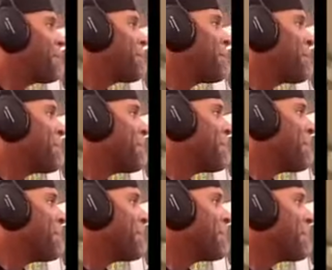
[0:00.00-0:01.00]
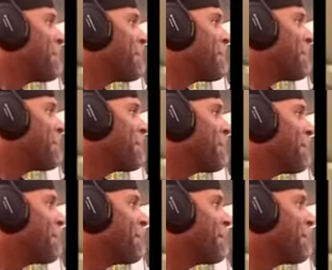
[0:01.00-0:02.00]

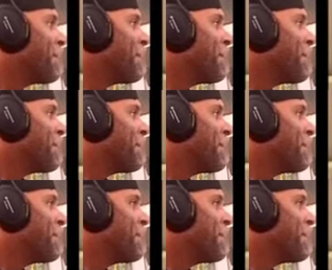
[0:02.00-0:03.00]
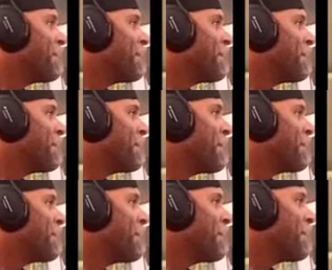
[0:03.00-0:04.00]

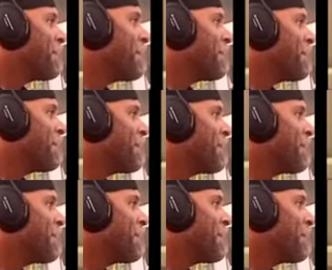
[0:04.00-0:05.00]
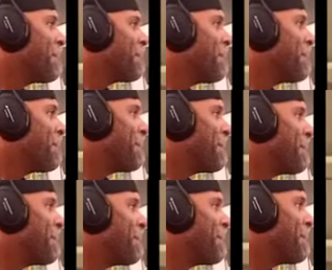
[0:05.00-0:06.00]

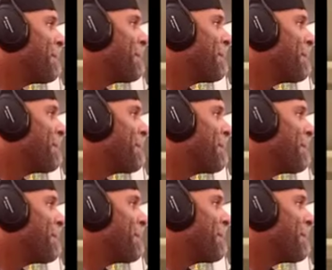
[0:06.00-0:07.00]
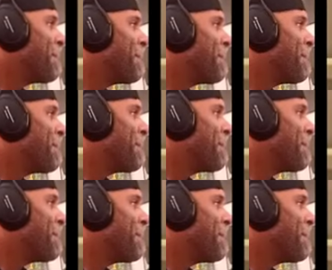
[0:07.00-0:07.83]
No words are spoken by the person on screen.